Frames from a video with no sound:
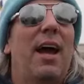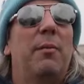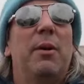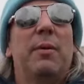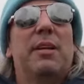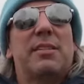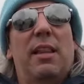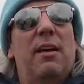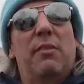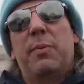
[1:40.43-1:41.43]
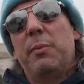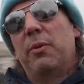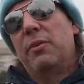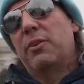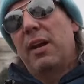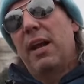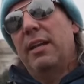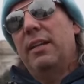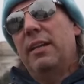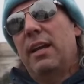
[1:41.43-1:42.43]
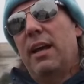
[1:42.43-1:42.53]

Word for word: I'm here because I love the people of Ukraine.